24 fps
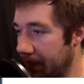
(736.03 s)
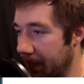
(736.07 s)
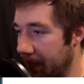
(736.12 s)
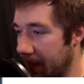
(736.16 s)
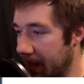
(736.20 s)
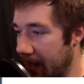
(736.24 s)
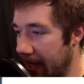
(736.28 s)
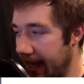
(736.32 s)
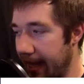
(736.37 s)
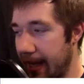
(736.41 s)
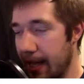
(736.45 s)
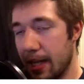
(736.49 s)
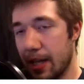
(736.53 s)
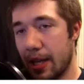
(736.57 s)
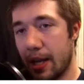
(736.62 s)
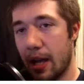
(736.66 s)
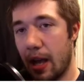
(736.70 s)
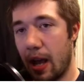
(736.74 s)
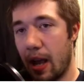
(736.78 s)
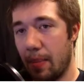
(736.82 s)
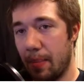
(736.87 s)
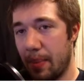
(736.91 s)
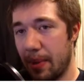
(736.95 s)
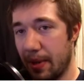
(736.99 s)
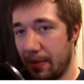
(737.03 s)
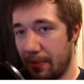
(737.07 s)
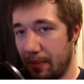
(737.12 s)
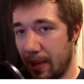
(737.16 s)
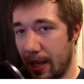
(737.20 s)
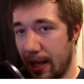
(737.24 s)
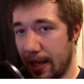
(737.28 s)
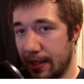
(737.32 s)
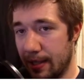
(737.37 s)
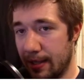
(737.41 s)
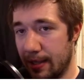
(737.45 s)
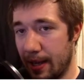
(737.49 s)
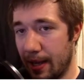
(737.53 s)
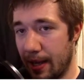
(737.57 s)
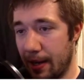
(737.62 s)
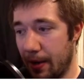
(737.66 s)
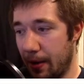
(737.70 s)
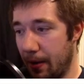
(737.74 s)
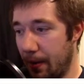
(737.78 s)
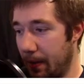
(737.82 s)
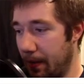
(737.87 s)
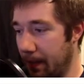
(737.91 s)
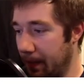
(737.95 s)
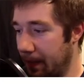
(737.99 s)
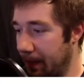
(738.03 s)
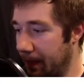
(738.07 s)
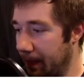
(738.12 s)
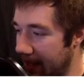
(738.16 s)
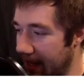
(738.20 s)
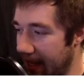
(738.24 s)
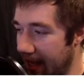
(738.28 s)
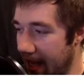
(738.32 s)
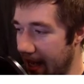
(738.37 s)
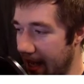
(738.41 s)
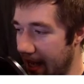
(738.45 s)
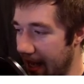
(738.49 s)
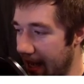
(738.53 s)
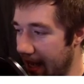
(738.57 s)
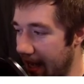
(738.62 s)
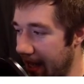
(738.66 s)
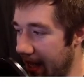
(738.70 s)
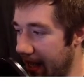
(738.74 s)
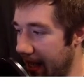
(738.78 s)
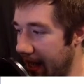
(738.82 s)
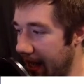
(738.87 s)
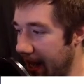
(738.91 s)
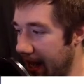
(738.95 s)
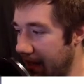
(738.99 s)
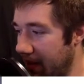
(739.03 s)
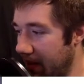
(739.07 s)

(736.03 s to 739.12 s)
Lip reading: And a copy of Black Stego. I